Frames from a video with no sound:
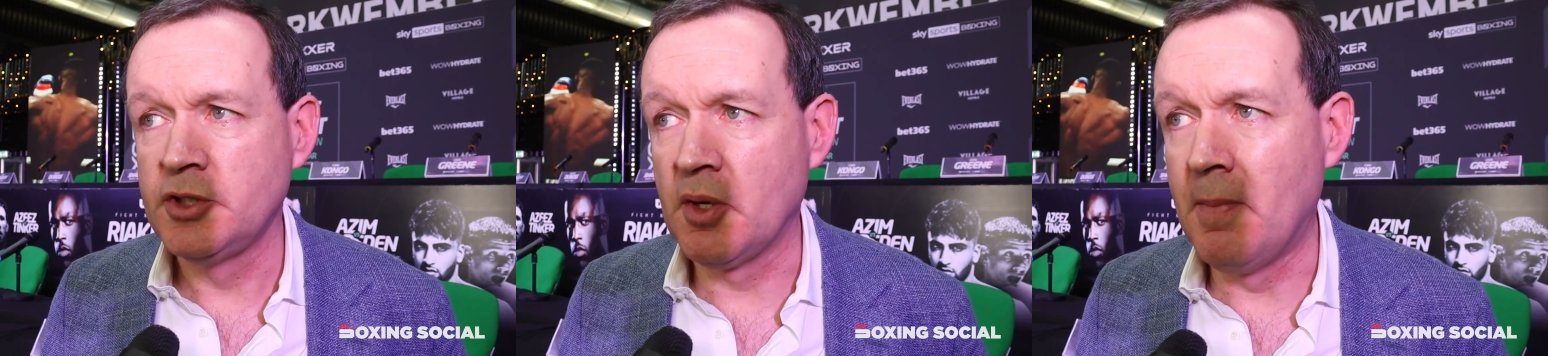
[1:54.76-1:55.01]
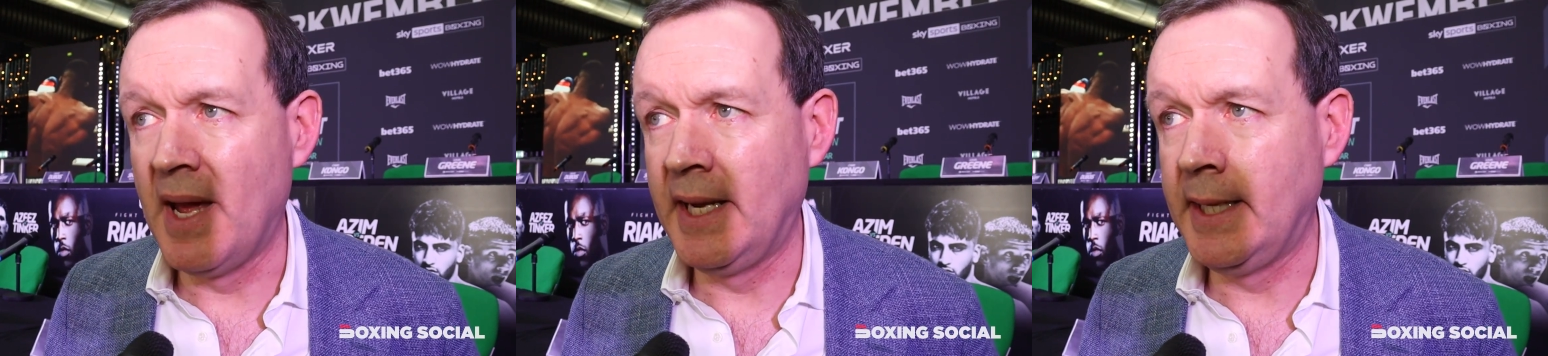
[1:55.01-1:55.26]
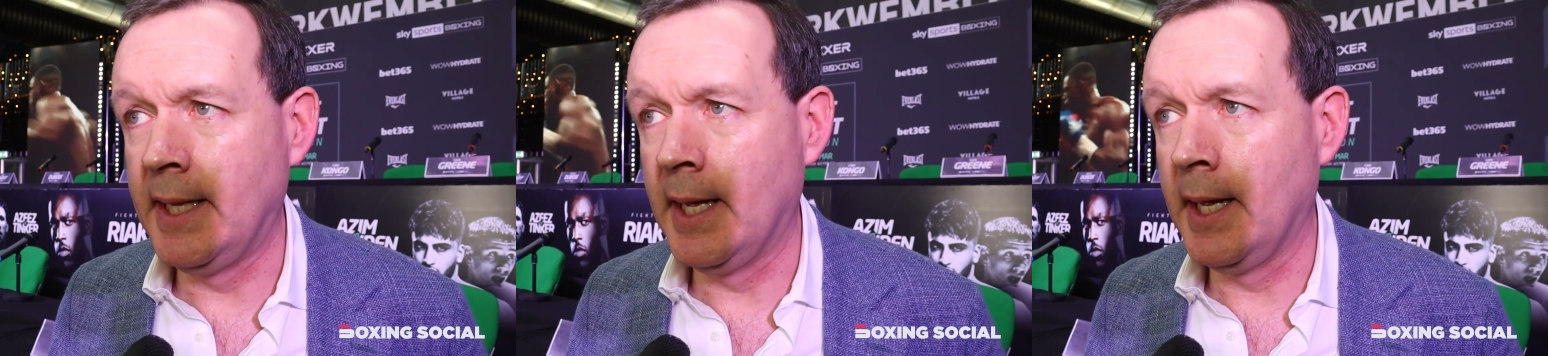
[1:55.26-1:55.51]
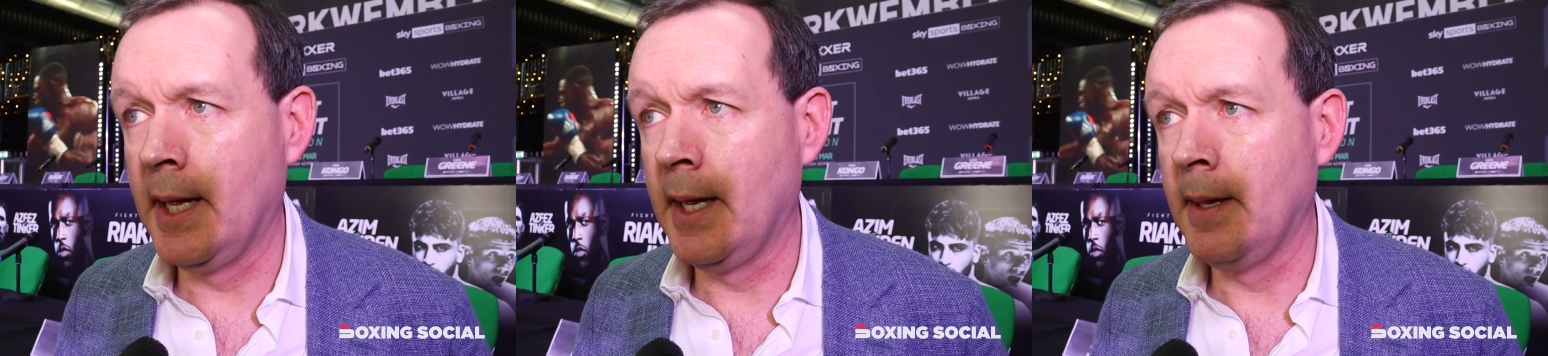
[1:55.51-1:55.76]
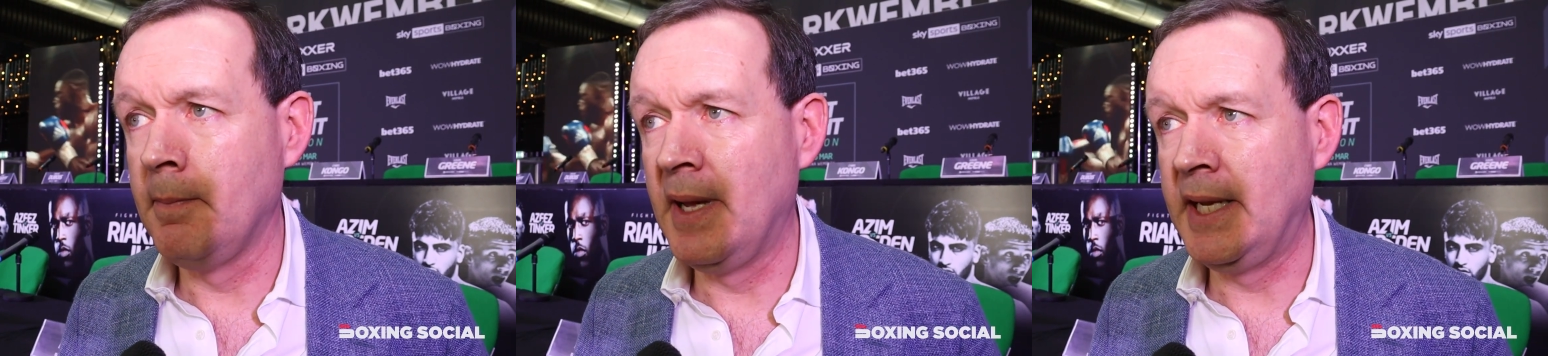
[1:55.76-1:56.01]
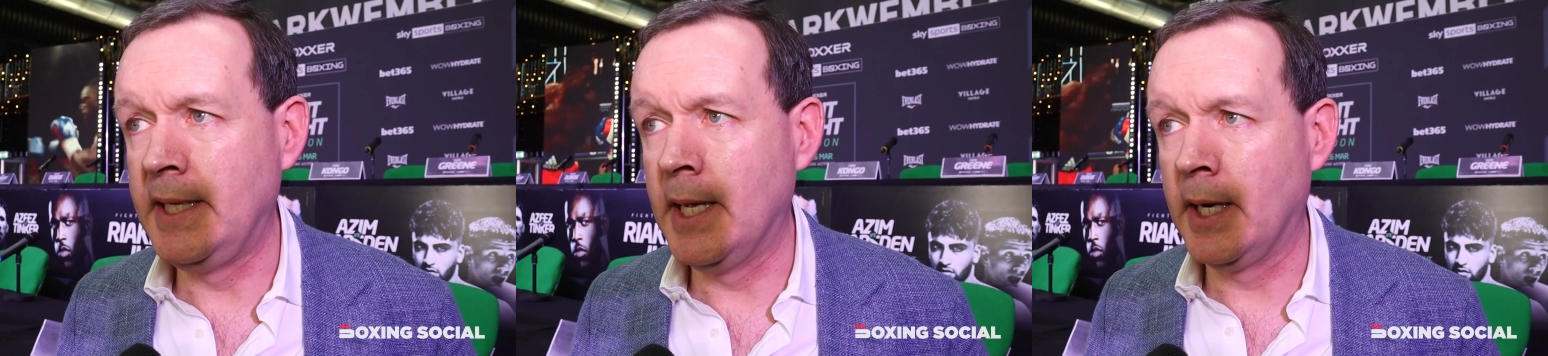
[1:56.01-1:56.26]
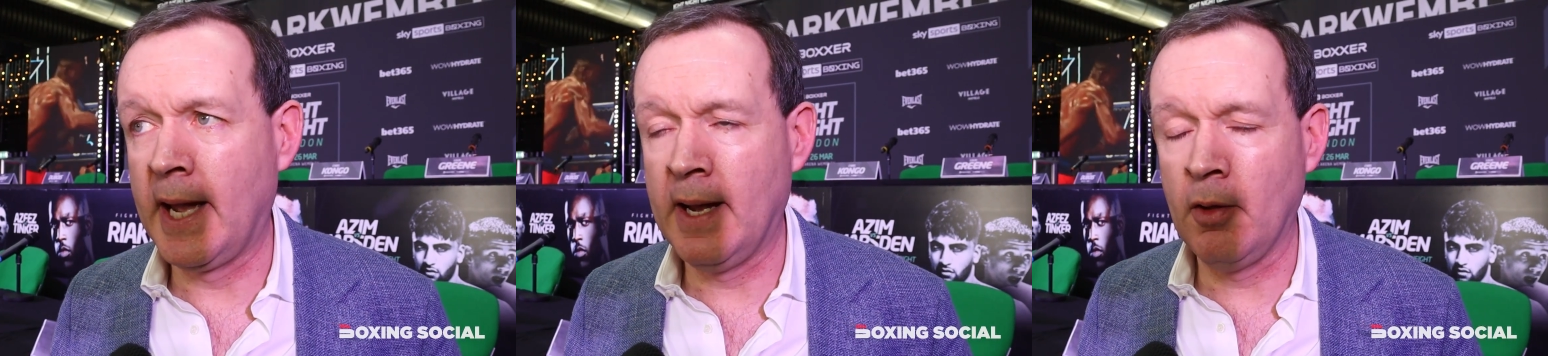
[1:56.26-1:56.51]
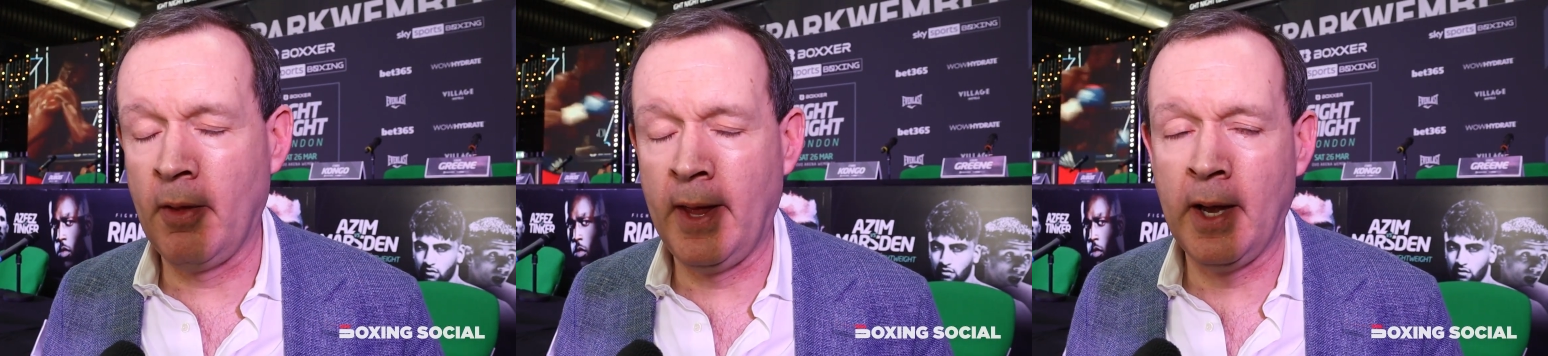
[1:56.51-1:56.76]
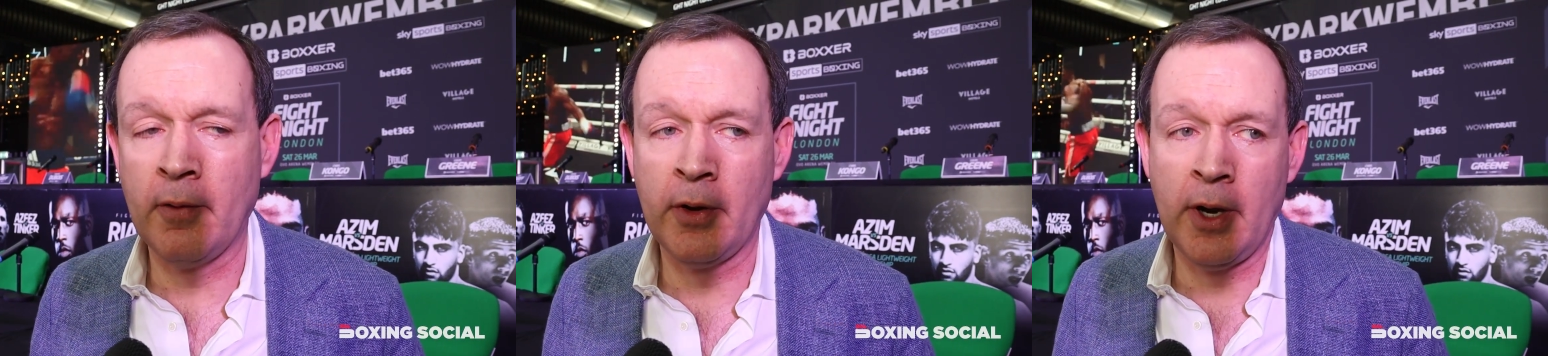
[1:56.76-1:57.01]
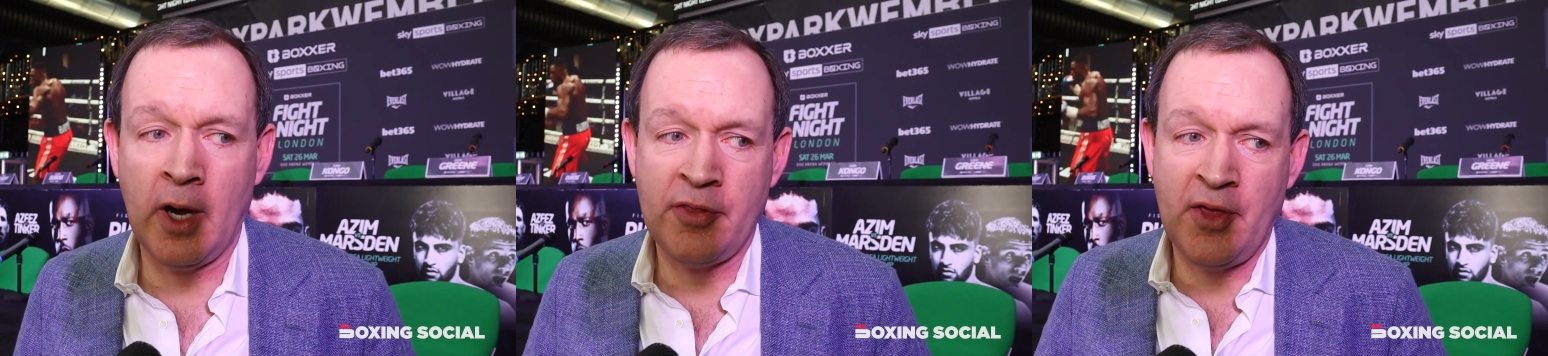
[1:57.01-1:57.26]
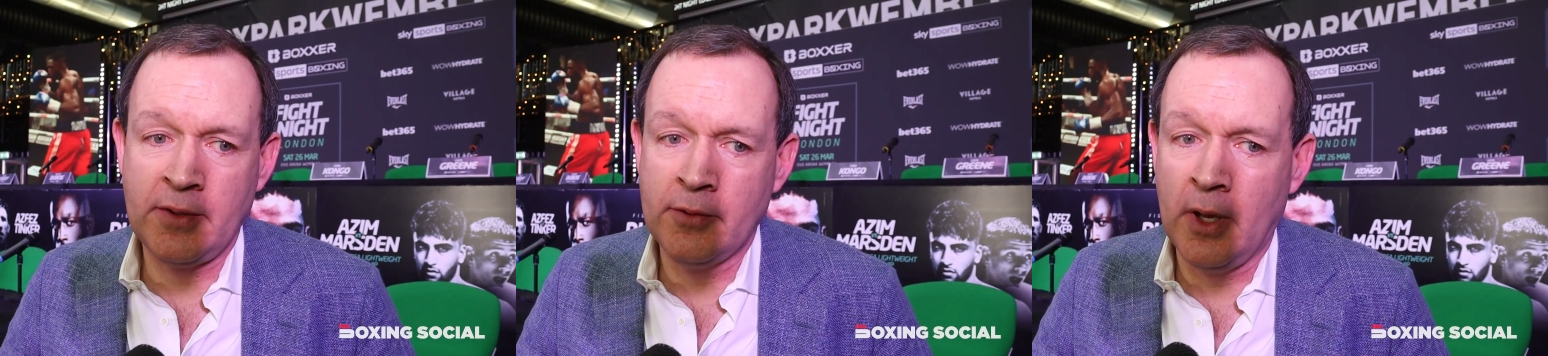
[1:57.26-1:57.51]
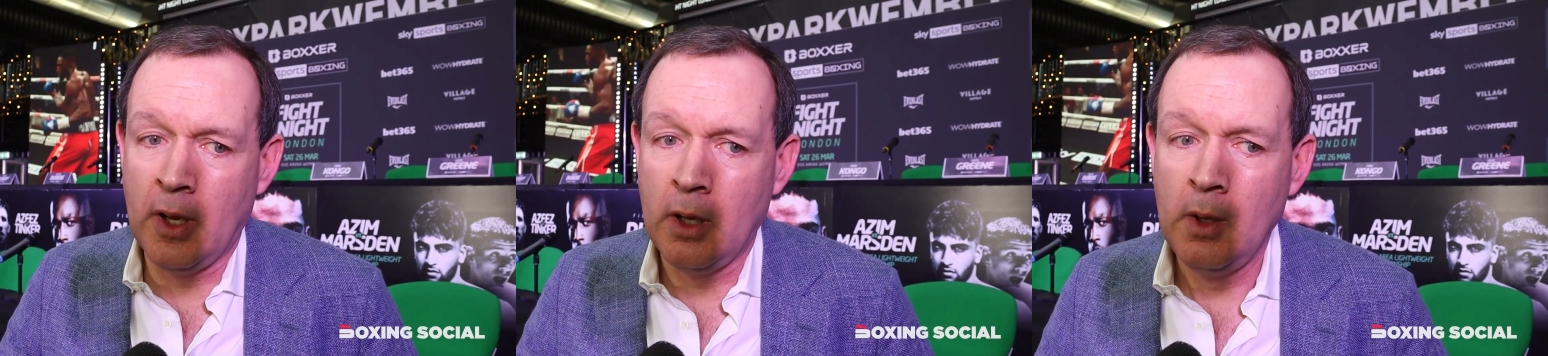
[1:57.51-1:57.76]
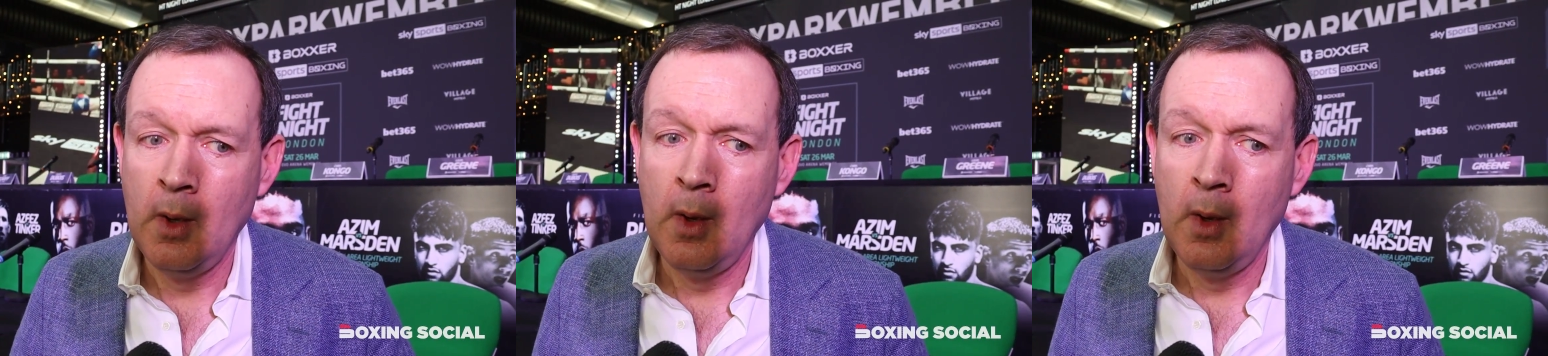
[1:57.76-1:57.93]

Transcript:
Speaker 1: to many uh, many young out there. And I think that